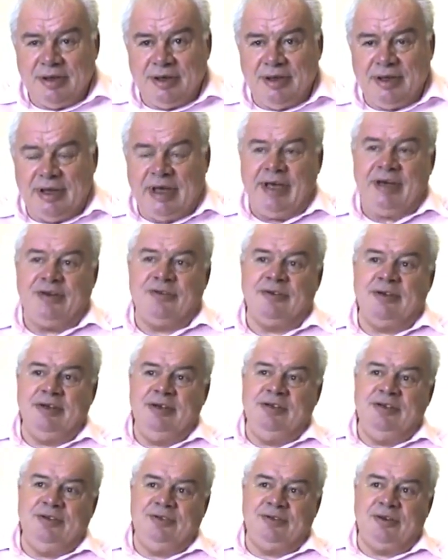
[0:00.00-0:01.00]
they're
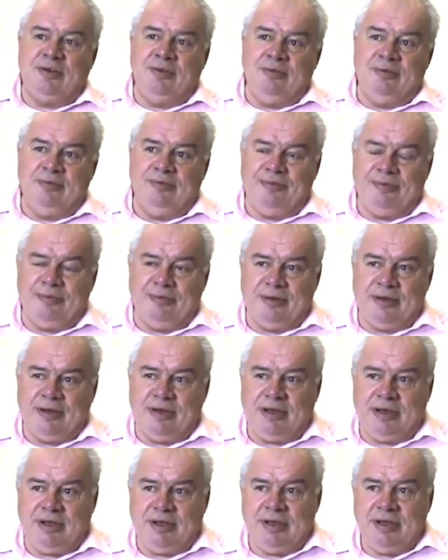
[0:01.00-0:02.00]
trying to solve
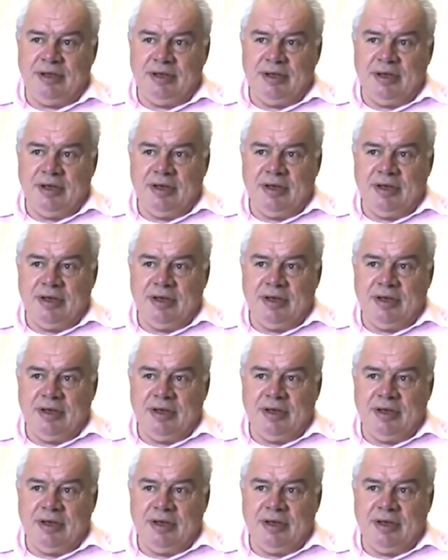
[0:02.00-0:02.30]
the